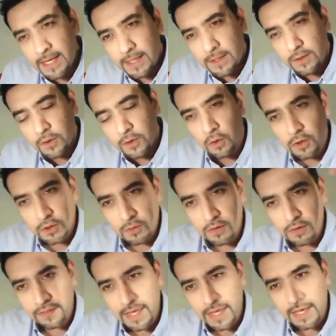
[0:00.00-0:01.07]
Those who
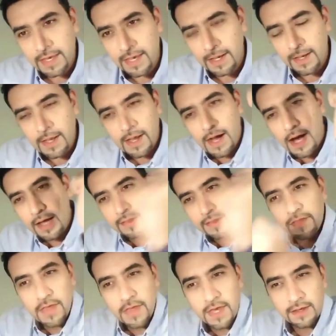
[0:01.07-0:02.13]
are thinking, are
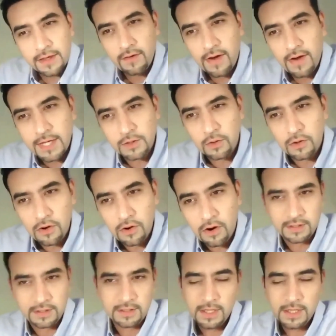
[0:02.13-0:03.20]
they thinking right or
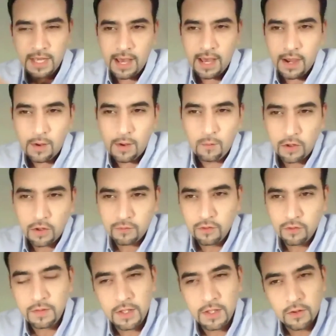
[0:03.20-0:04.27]
not? What
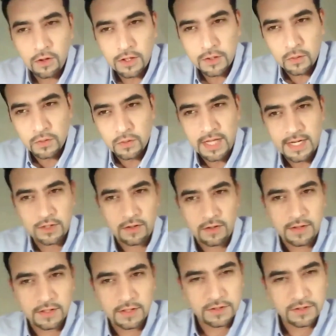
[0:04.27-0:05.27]
would be your 2 cents on this?